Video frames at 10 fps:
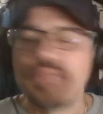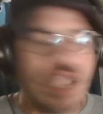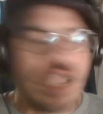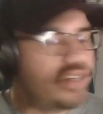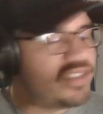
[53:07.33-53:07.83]

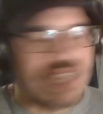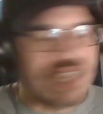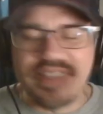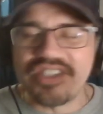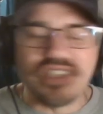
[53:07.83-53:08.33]
I'm going to say
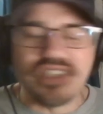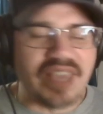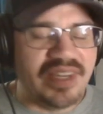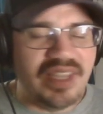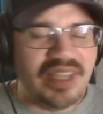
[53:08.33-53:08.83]
this because I
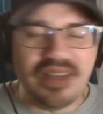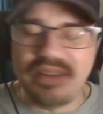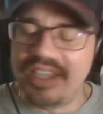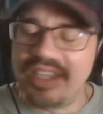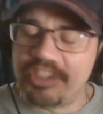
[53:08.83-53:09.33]
need to
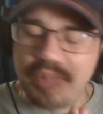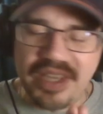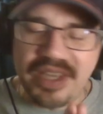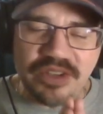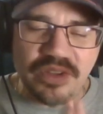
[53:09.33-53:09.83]
explain
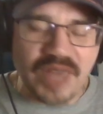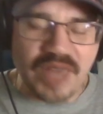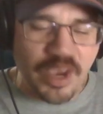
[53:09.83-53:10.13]
it to you now.